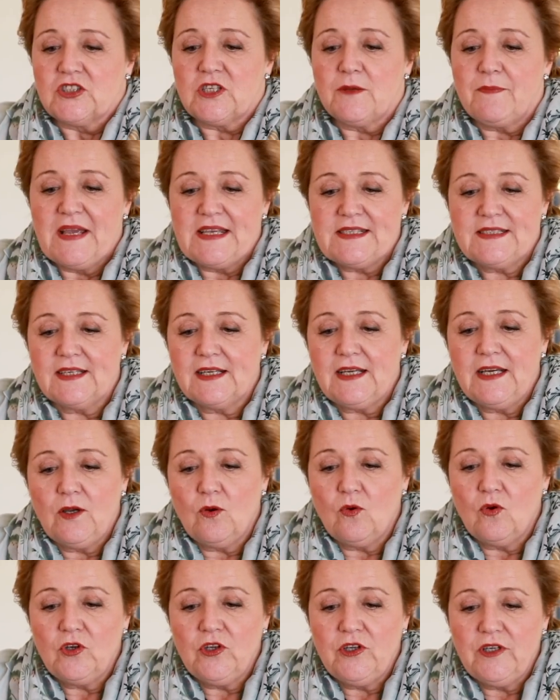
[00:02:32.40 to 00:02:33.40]
So basically
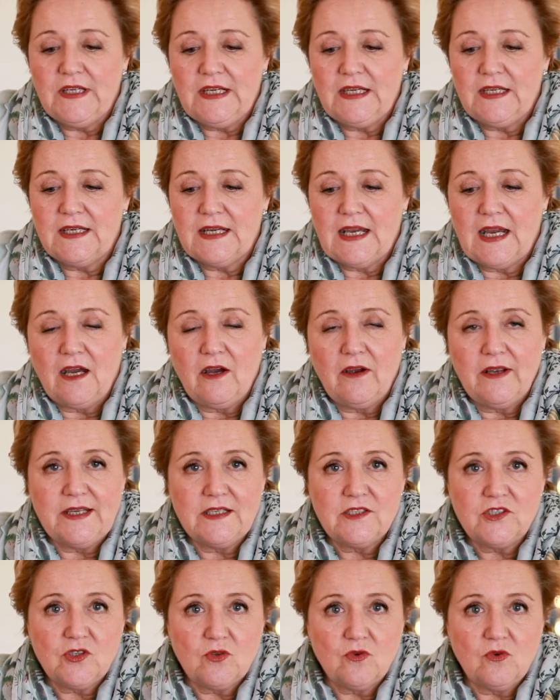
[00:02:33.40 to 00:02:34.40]
all you need now
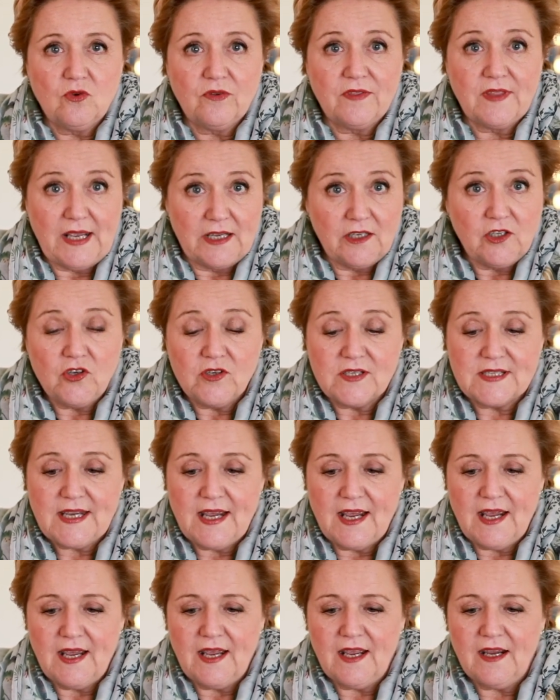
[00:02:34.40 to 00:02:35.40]
is your thank you
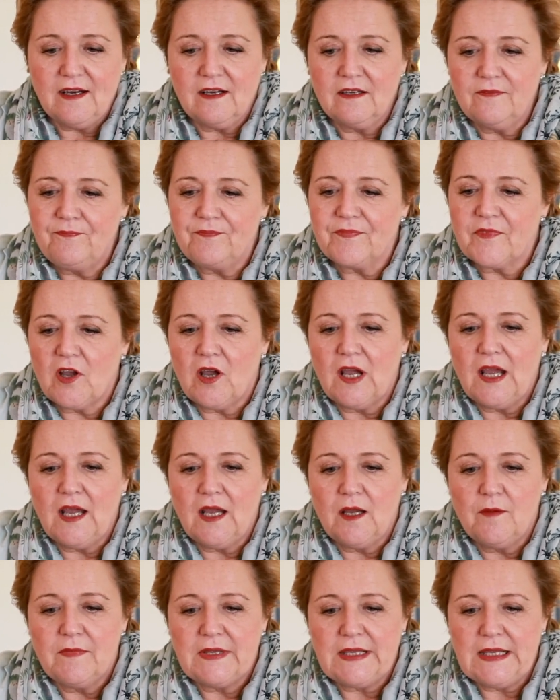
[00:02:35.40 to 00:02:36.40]
tag.
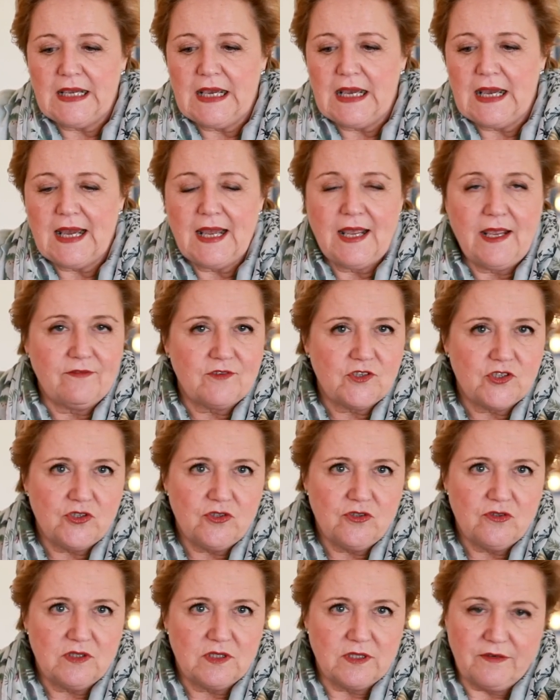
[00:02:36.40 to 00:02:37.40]
Here I have
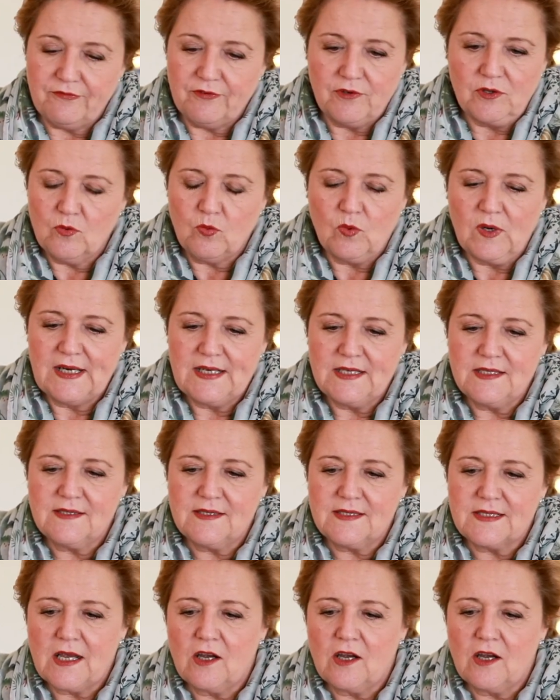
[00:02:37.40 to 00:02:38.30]
2 different ones.